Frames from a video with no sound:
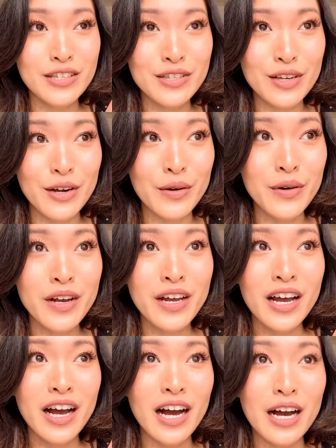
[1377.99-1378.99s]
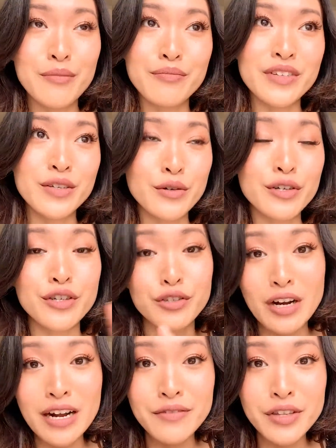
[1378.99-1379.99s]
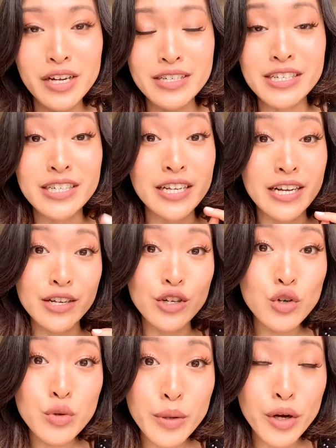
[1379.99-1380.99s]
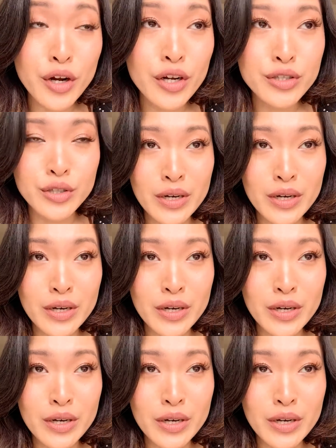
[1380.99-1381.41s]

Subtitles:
So in order to travel there, I need to take an Uber,